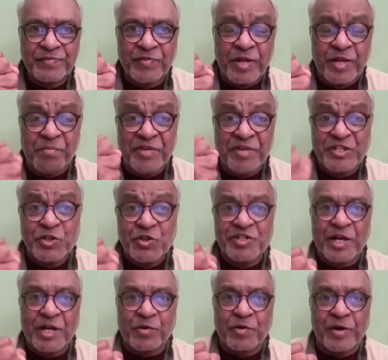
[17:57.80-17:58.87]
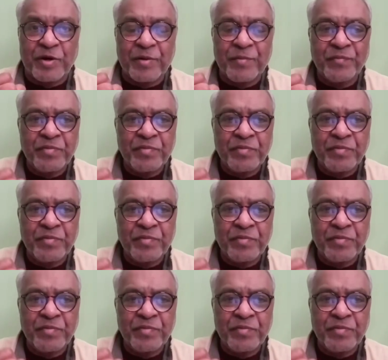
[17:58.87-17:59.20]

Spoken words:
He misused that one.